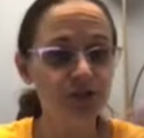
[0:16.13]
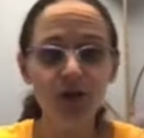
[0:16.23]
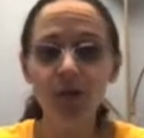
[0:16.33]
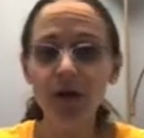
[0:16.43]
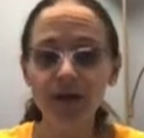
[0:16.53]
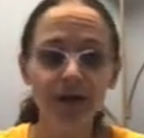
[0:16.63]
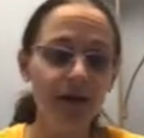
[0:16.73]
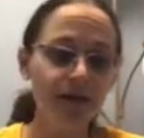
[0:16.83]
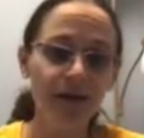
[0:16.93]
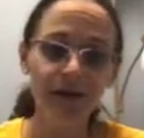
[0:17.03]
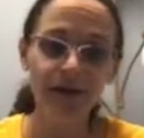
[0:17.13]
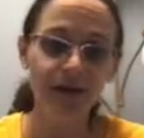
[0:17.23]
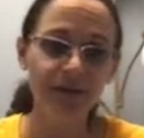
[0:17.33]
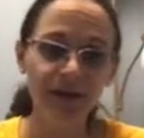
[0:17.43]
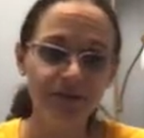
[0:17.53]
go on and on and on and
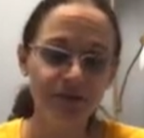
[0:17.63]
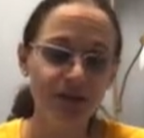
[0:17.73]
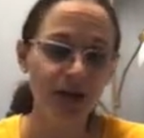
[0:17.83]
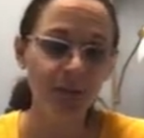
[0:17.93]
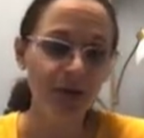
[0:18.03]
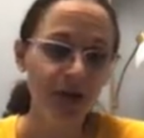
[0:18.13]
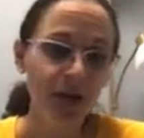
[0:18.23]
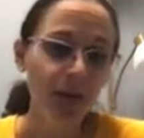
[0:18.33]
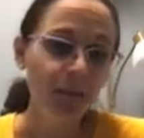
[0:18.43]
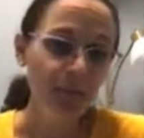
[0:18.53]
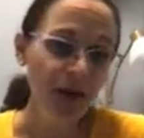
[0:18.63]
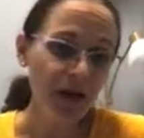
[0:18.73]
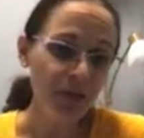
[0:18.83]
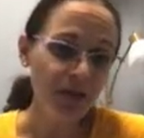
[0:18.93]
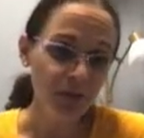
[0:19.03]
on. They never stop.
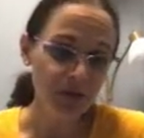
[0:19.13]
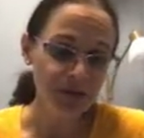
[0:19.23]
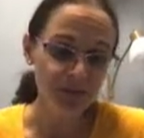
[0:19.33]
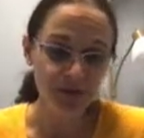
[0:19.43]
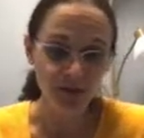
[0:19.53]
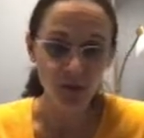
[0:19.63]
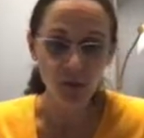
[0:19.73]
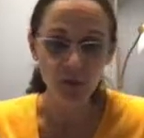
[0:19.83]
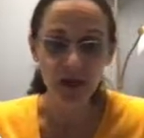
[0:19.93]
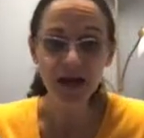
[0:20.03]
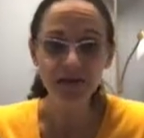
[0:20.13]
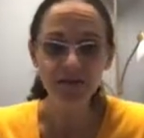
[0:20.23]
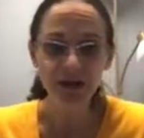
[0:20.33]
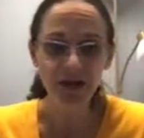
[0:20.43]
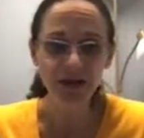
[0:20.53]
But we don't want to spend our whole life
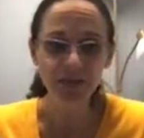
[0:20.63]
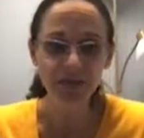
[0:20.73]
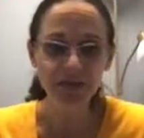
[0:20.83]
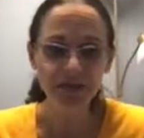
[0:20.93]
talking about the